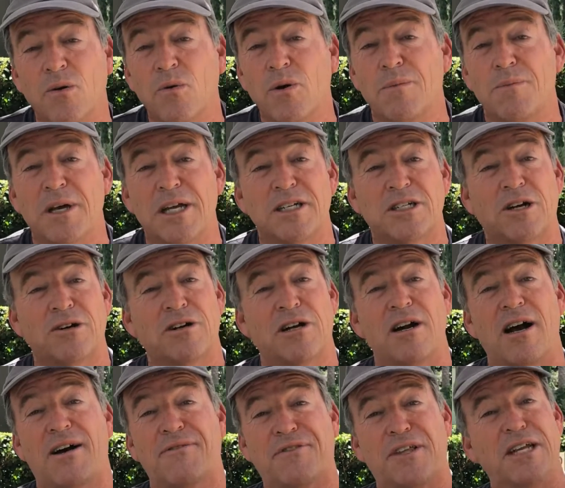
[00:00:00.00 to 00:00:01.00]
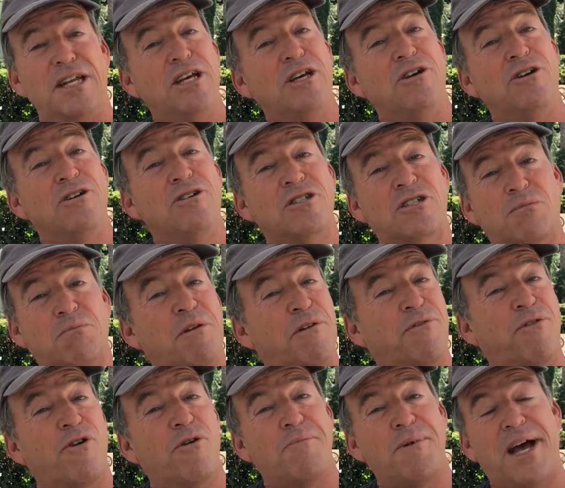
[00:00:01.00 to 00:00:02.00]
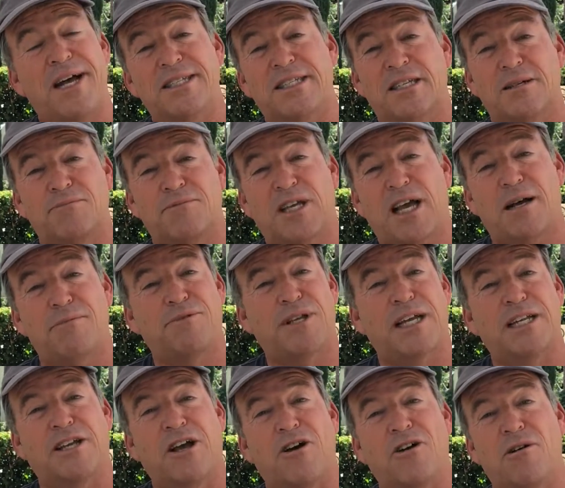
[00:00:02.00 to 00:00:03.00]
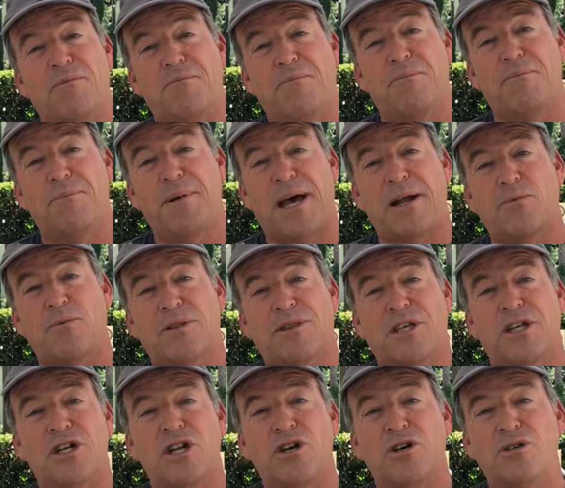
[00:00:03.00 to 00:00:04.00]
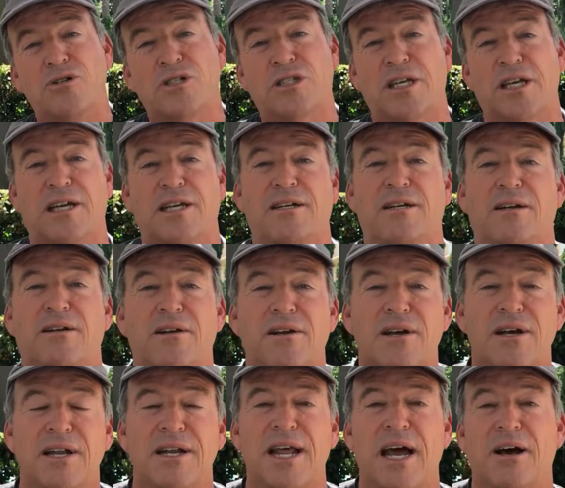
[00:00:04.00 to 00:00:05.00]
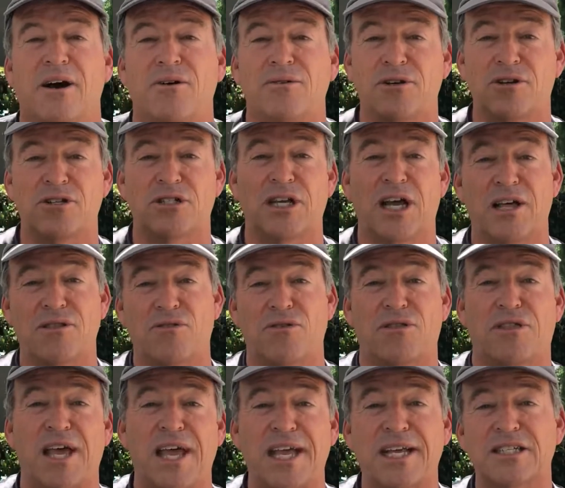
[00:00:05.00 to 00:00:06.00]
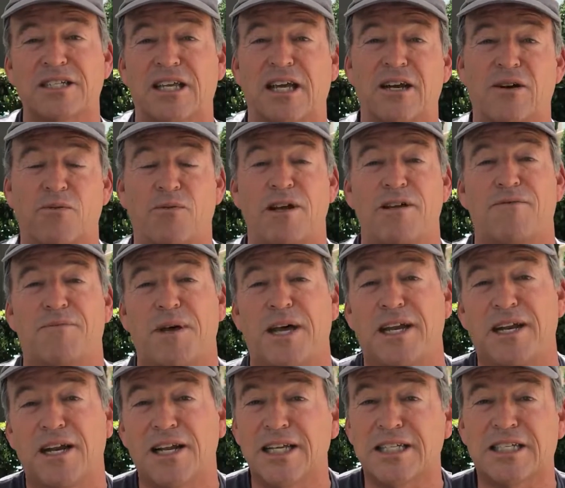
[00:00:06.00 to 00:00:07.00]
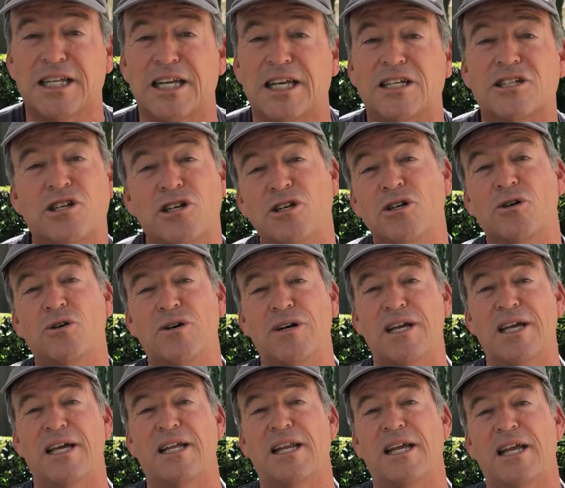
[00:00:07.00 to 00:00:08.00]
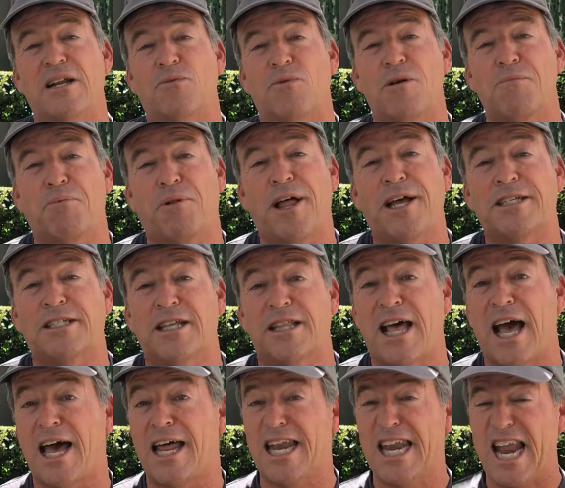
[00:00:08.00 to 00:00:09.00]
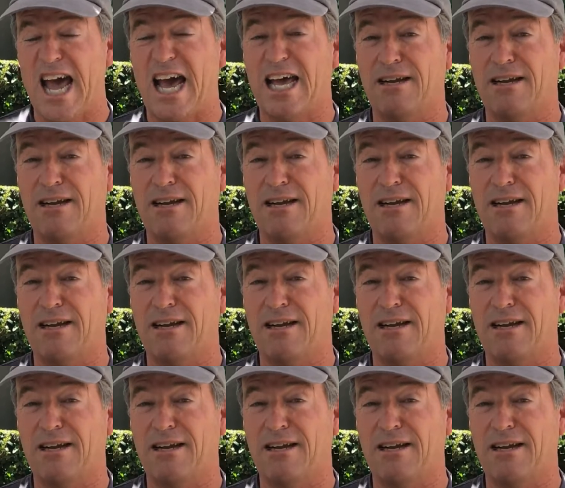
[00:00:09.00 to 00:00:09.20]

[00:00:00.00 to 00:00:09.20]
We've been turning off the news before bed. Sometimes I'd go to bed with the news, and now there's other things that we've been listening to in replace of that.